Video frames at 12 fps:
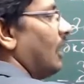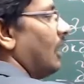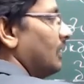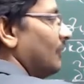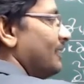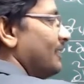
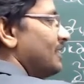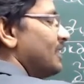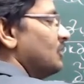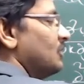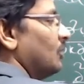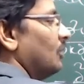If this
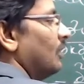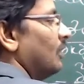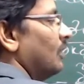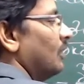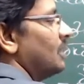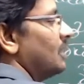is u,
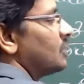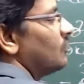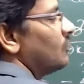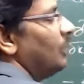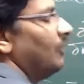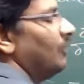this will
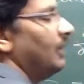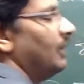be v.